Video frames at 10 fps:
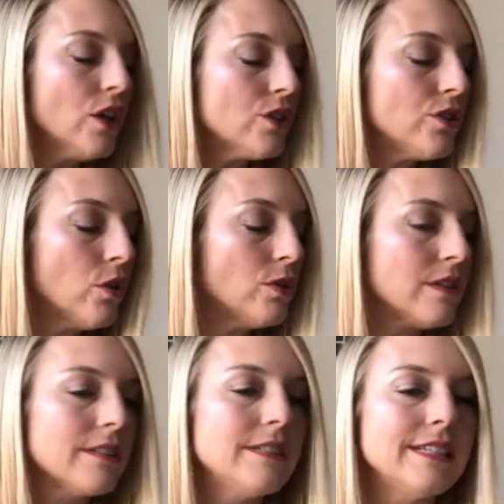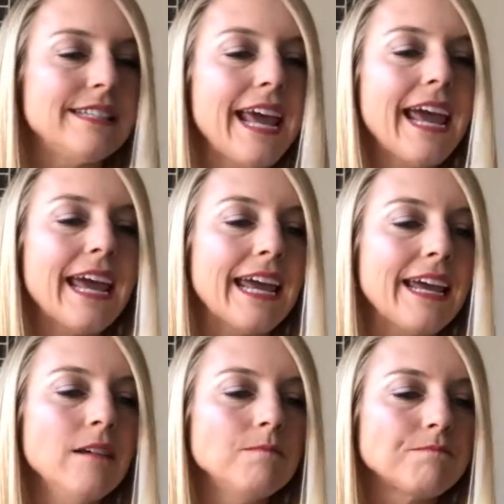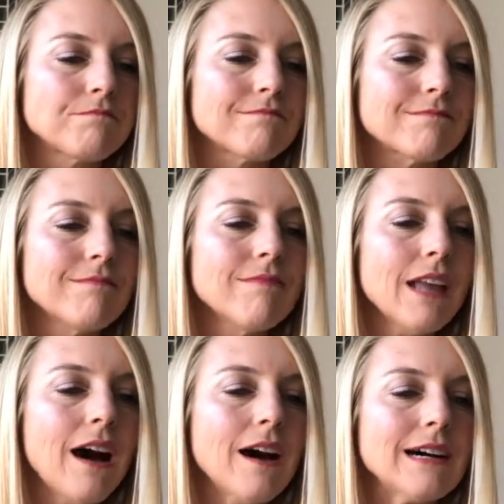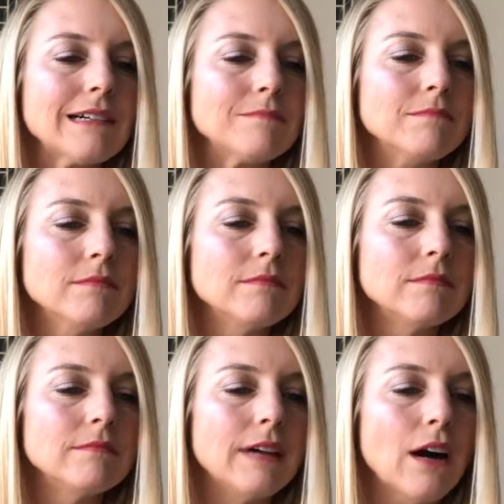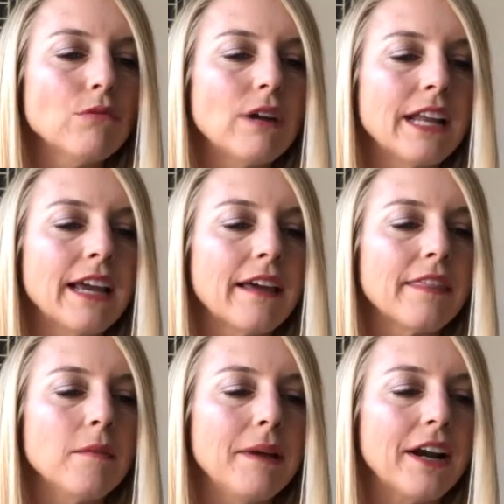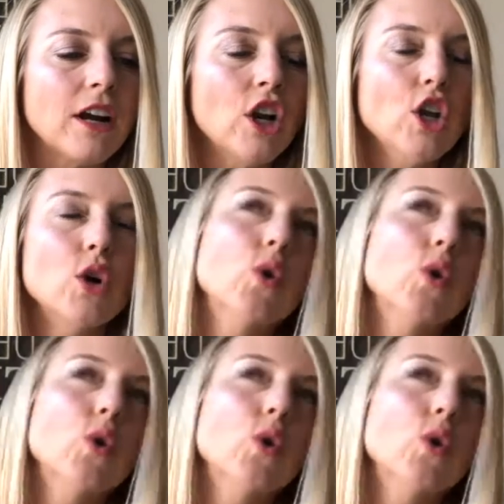So today, outrunning the bear.